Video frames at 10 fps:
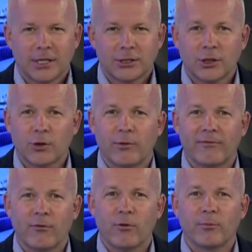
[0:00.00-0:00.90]
so you're
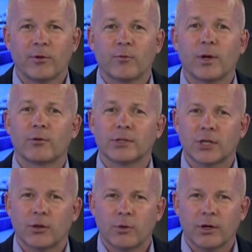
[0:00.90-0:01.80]
informed of whether it's
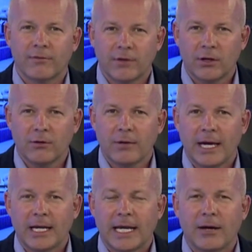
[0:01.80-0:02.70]
going to work for you
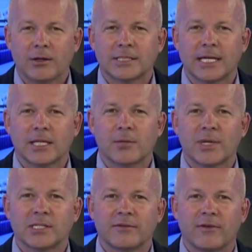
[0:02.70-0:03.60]
and how to take the
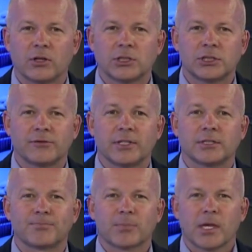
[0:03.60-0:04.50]
best advantage of it.
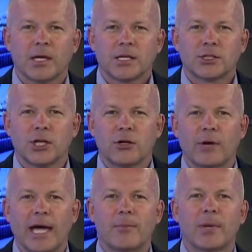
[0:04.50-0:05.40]
So,
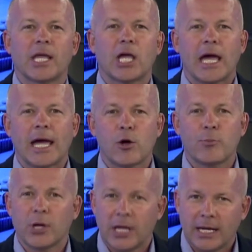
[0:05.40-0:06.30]
how many
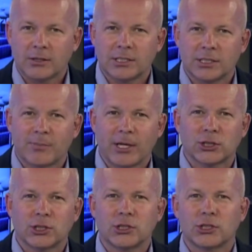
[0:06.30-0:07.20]
open house
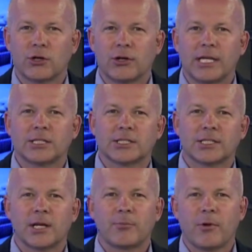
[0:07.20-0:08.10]
inspections do you need to
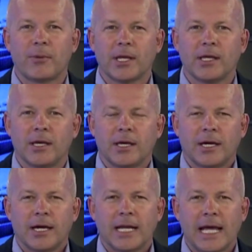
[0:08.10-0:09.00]
sell a property,
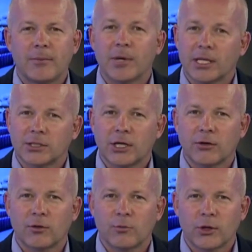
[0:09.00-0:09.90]
and how many in
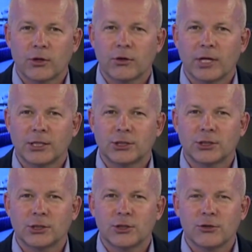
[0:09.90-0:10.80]
total would a good
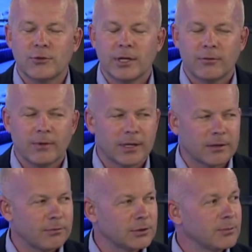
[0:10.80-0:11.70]
agent do in a week?
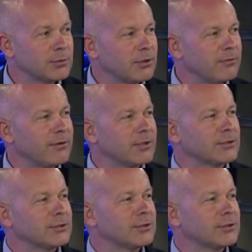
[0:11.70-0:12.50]
We'll jump to you first,